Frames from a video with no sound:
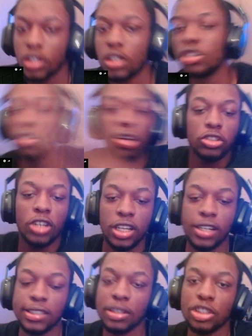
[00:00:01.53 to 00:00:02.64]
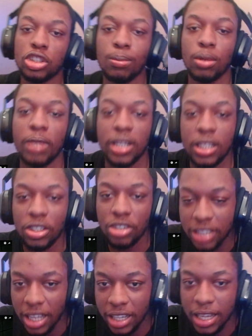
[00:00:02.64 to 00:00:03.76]
Yo, what's going on, guys? Man, it's your boy McCown Naps,
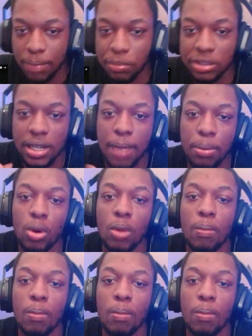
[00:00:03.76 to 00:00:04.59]
aka Mister Napro.